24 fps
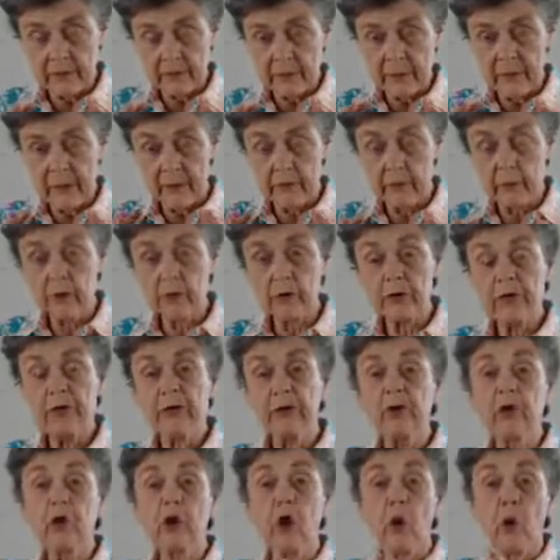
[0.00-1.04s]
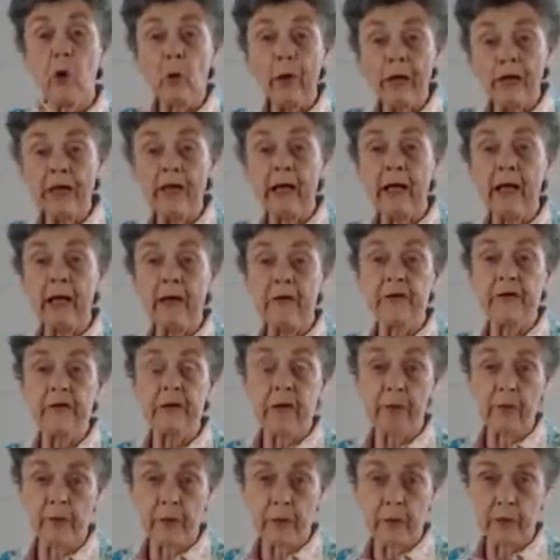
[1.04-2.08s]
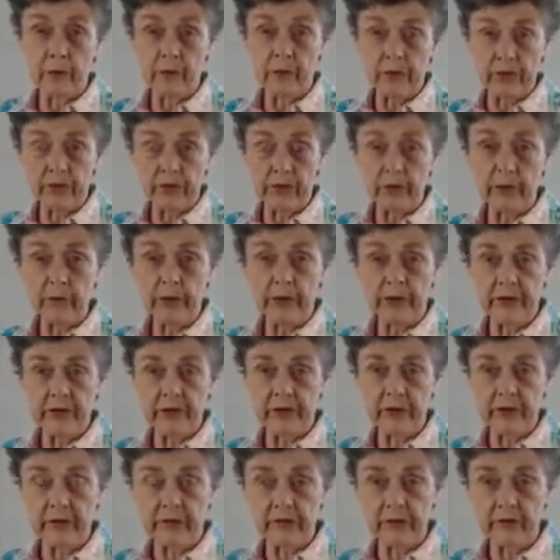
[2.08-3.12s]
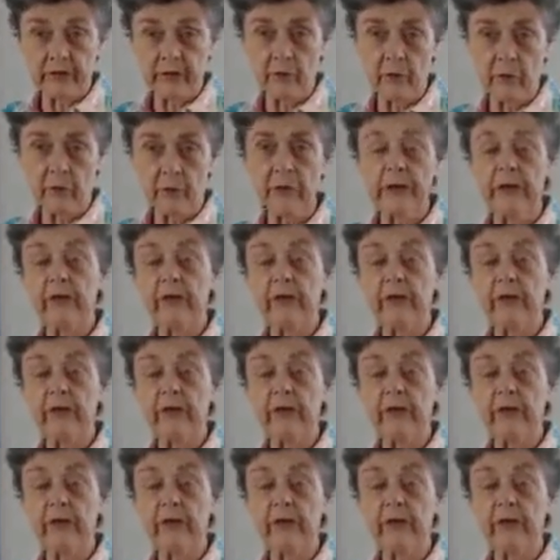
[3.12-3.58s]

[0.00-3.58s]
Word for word: Now, of course, you're going to have some protein, which is acid forming,